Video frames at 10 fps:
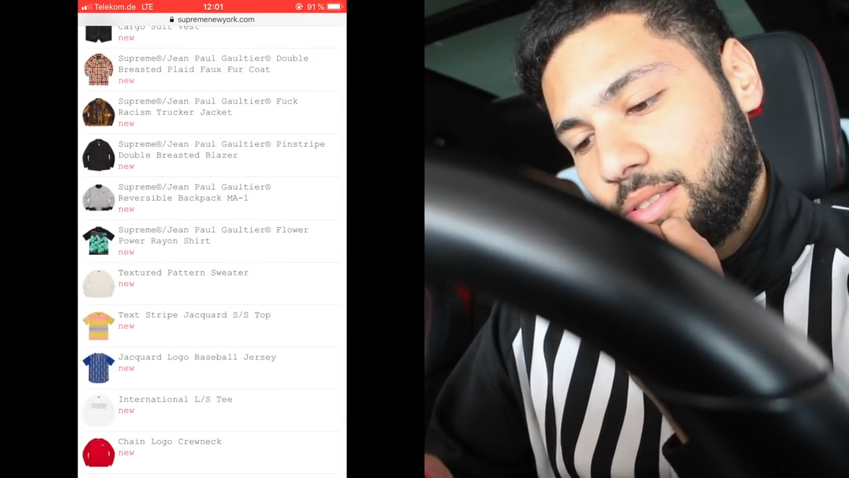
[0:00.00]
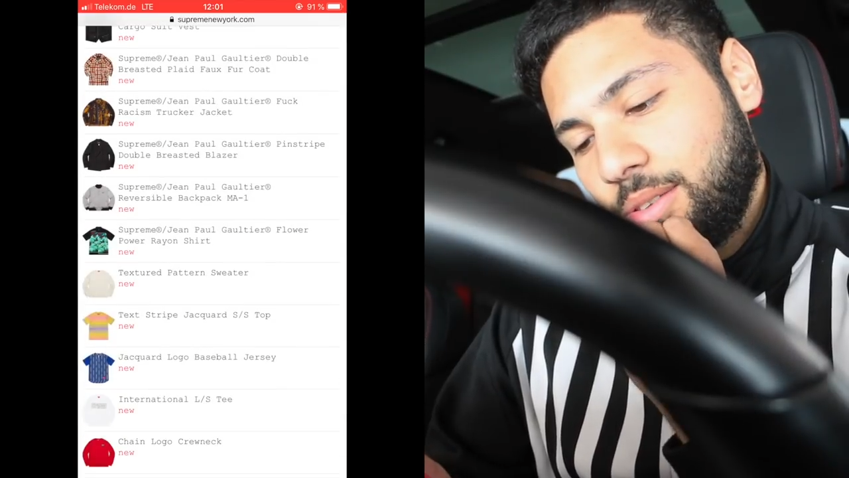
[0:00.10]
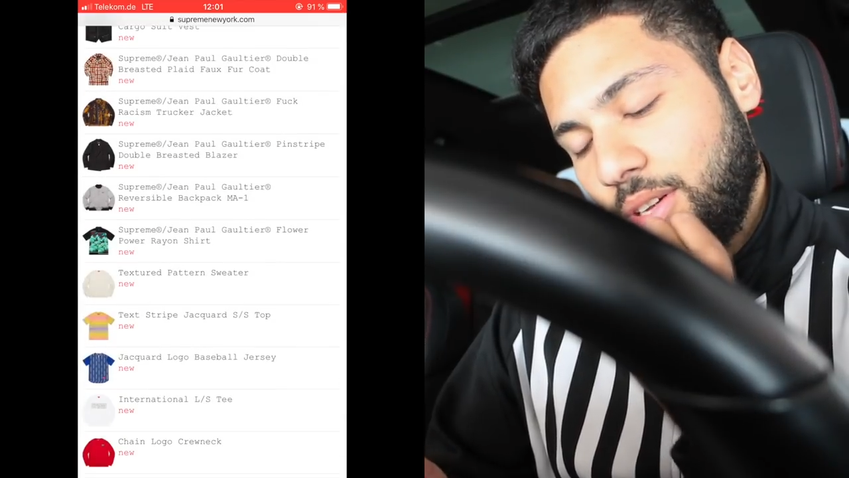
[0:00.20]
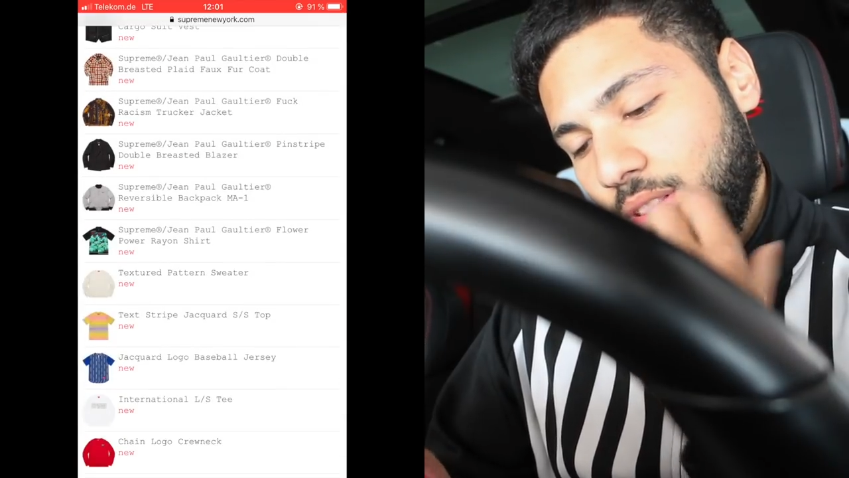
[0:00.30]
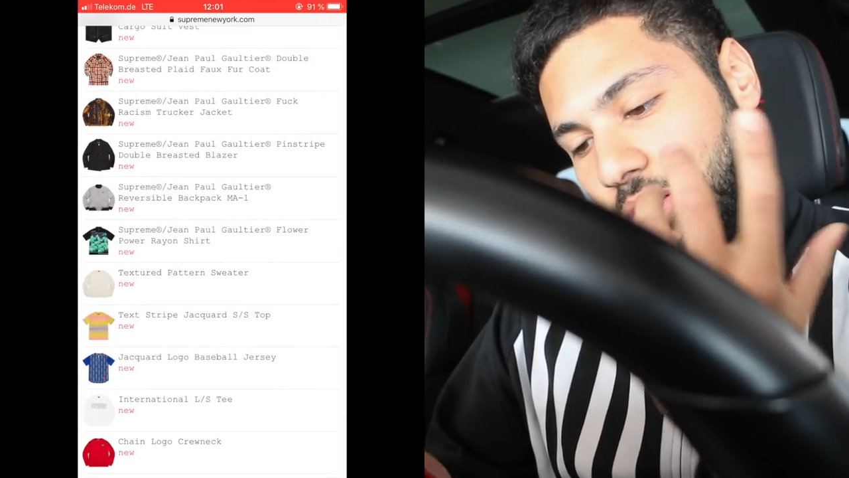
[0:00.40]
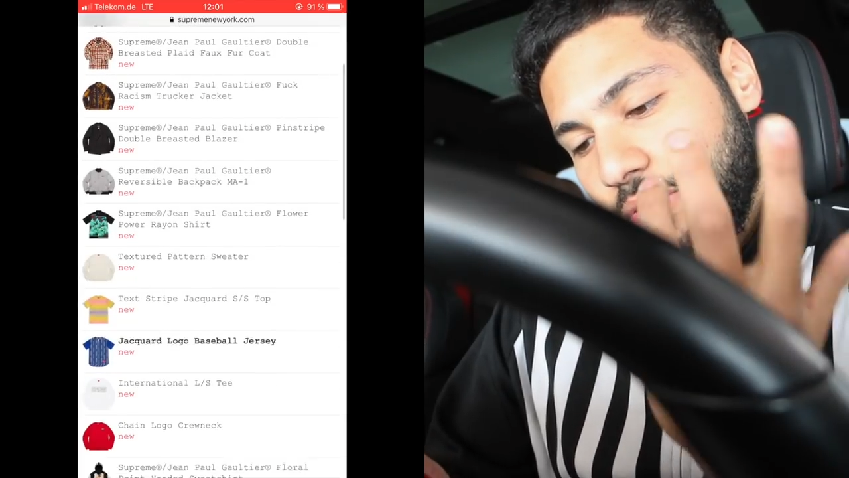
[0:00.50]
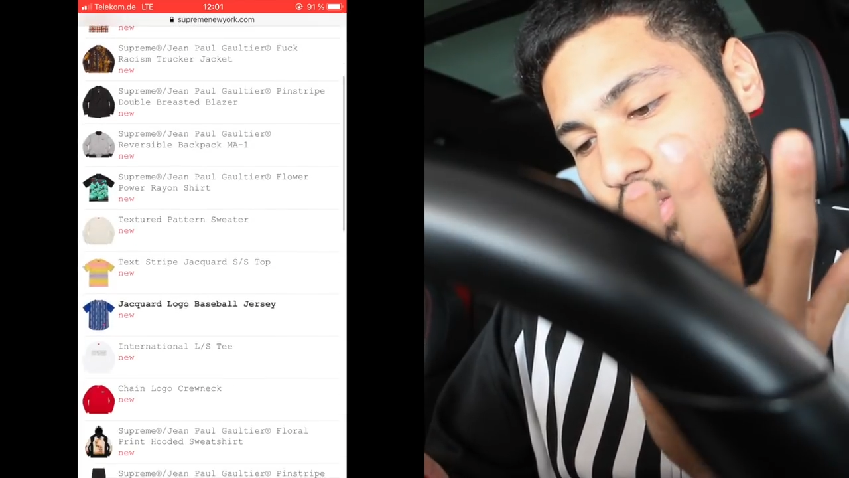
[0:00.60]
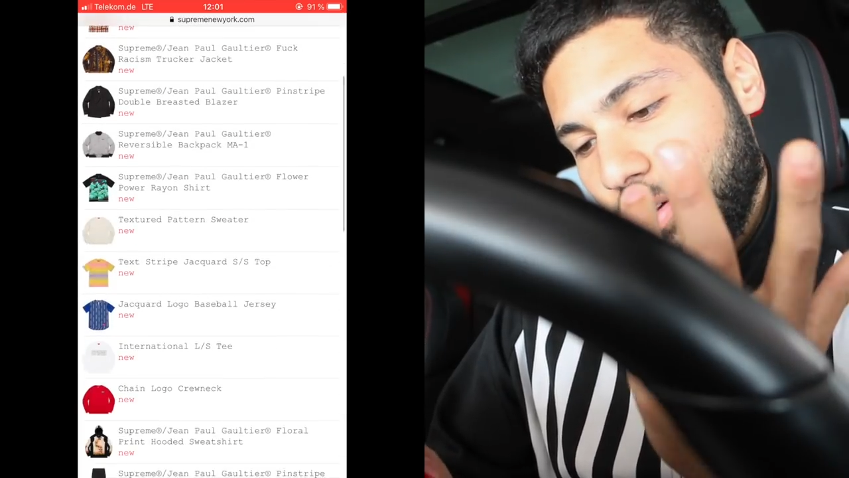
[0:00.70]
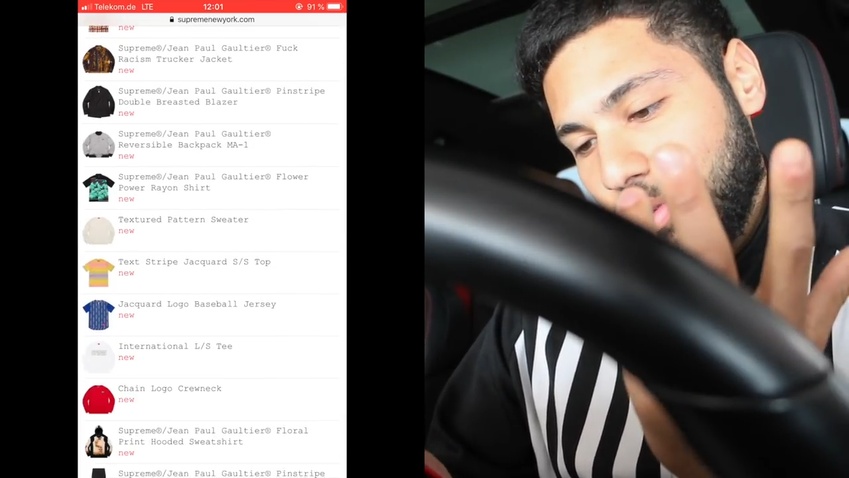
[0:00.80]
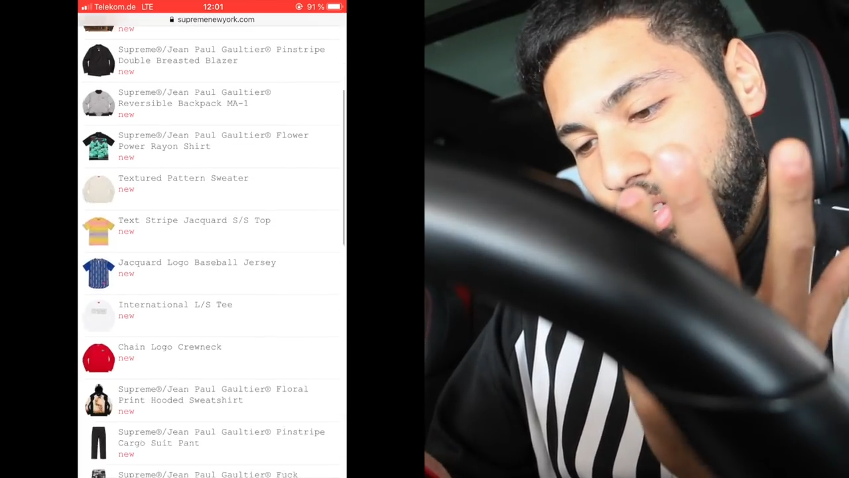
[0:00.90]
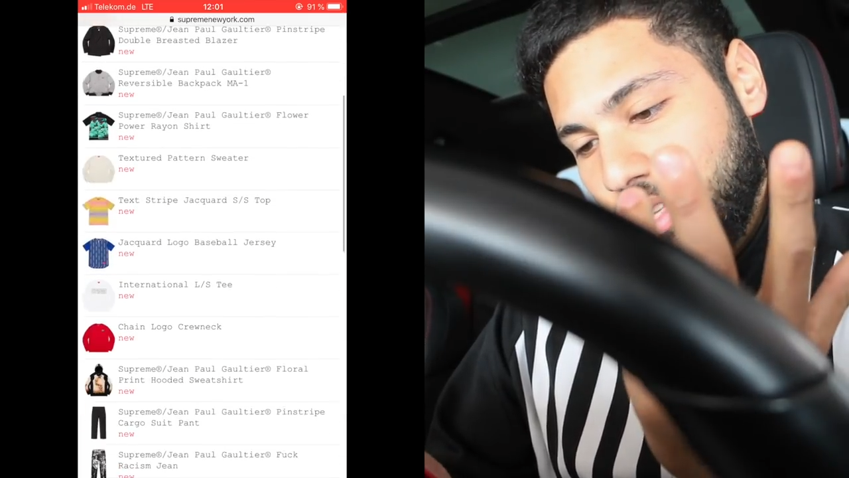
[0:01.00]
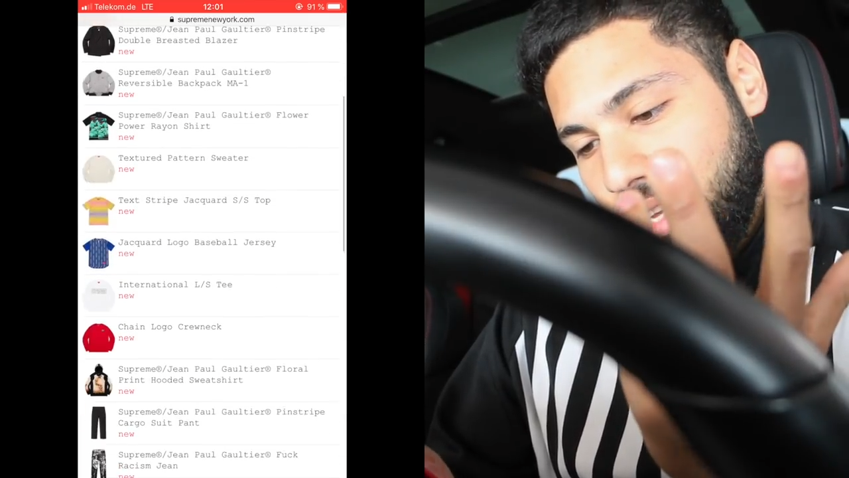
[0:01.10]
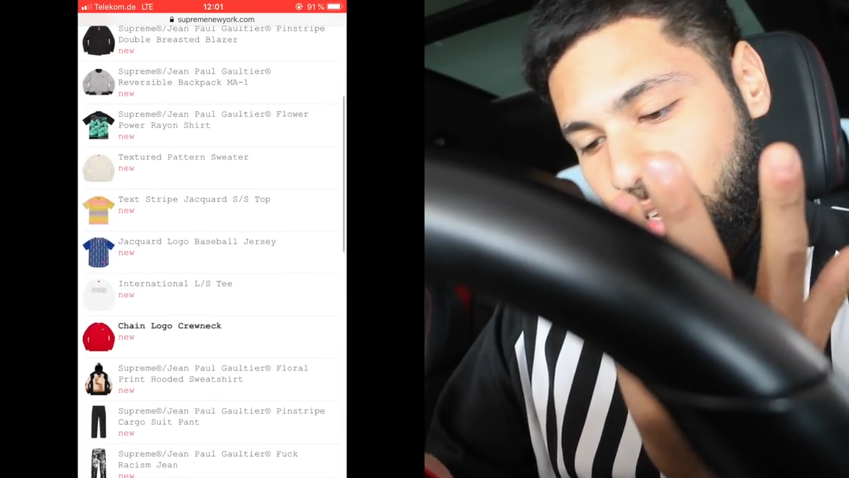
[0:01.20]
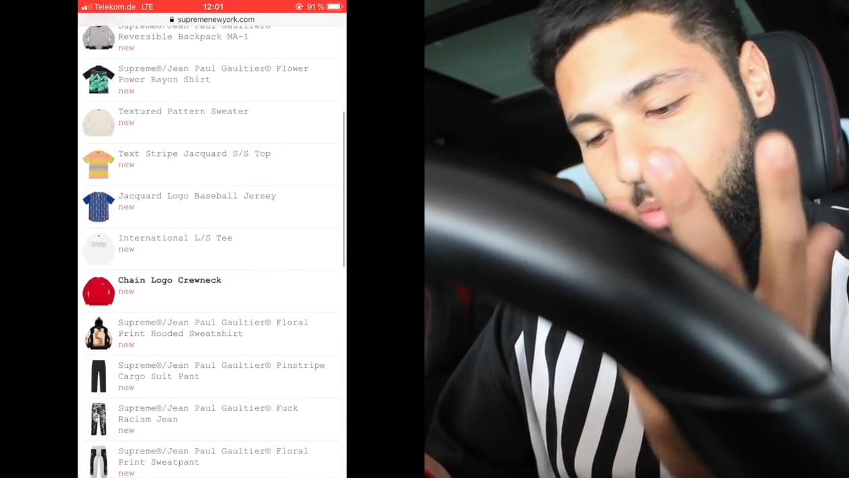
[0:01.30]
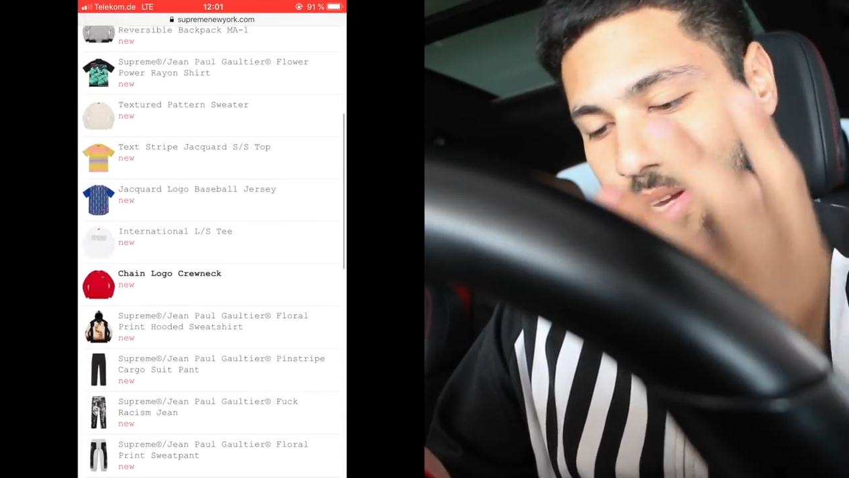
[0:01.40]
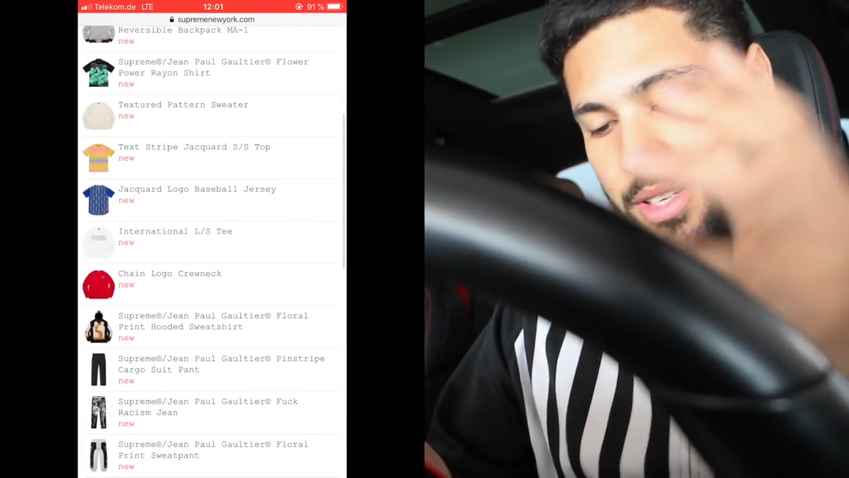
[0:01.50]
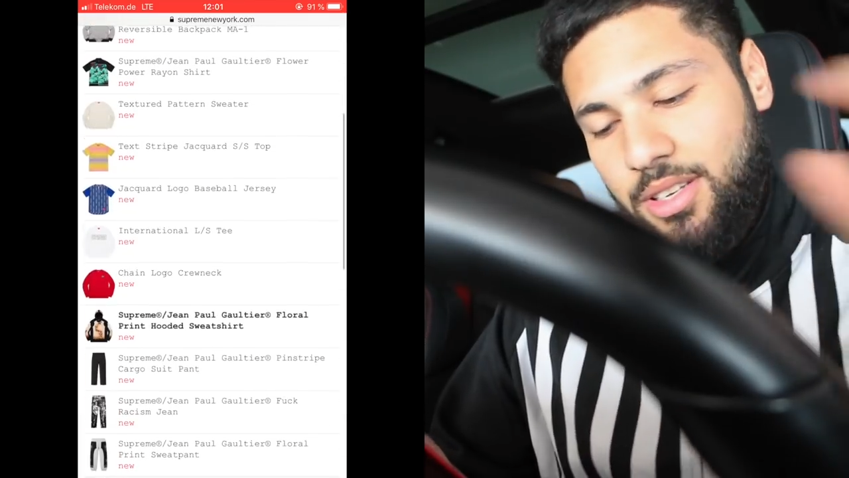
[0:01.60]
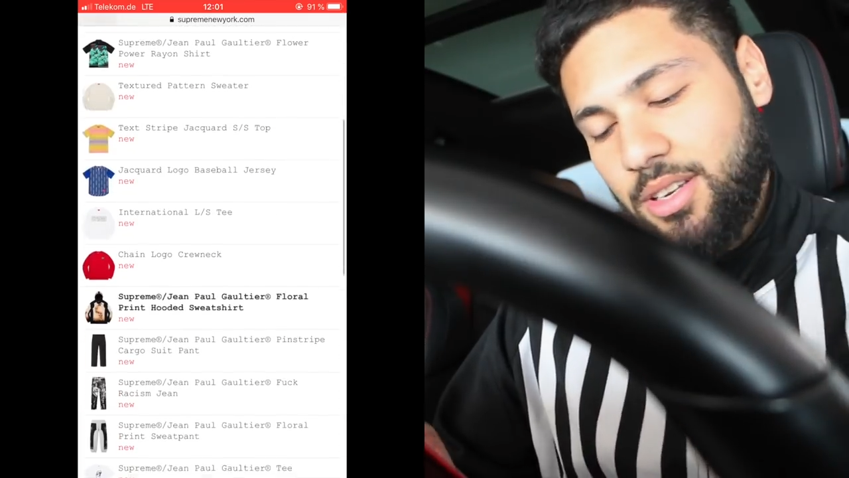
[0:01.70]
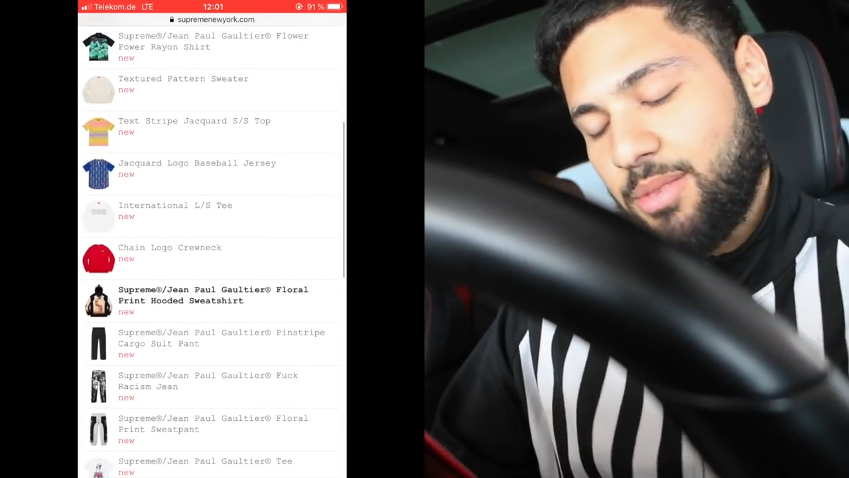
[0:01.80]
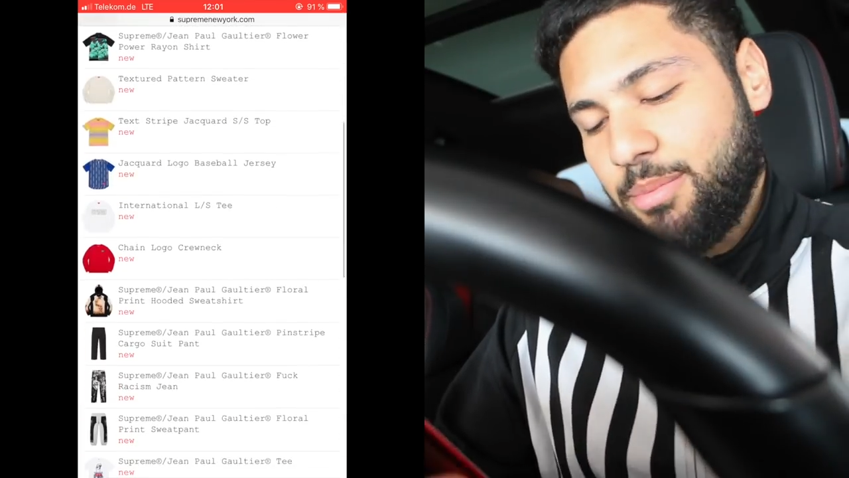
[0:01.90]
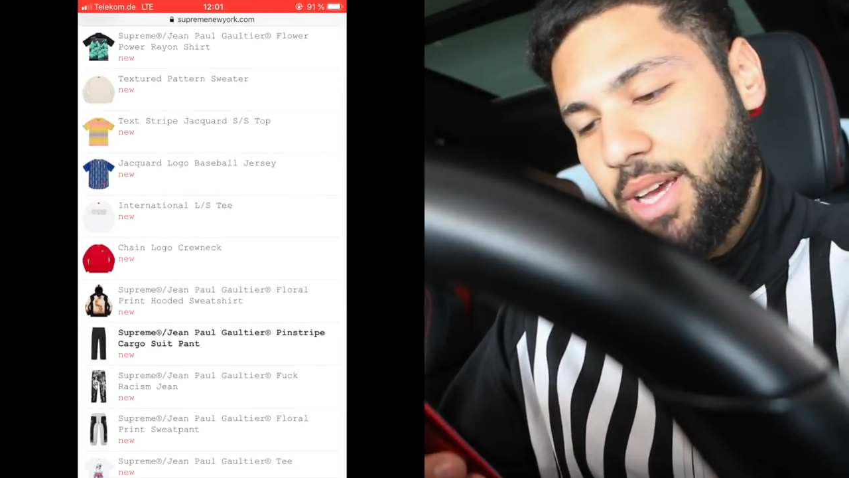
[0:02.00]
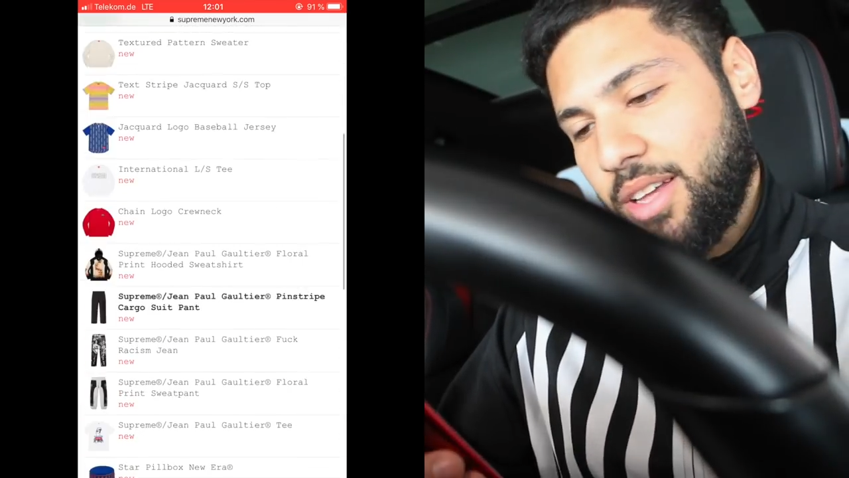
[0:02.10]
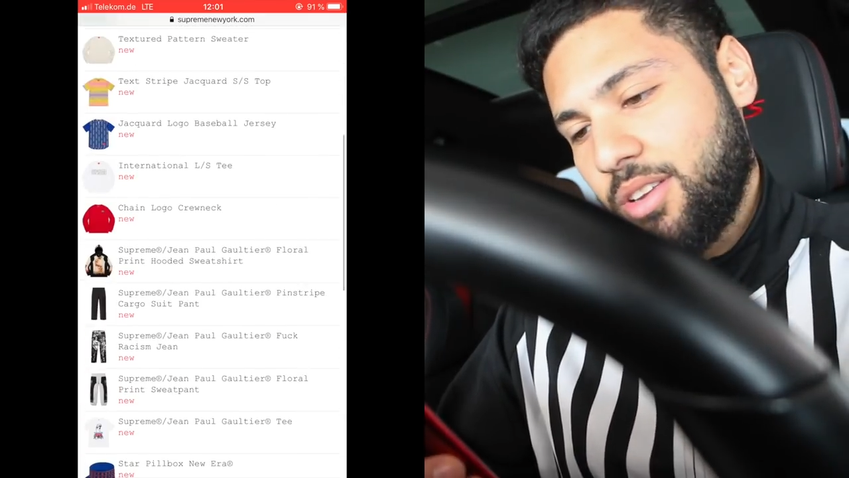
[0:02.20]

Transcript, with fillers: What the fuck was that? I'm actually, I'm mad.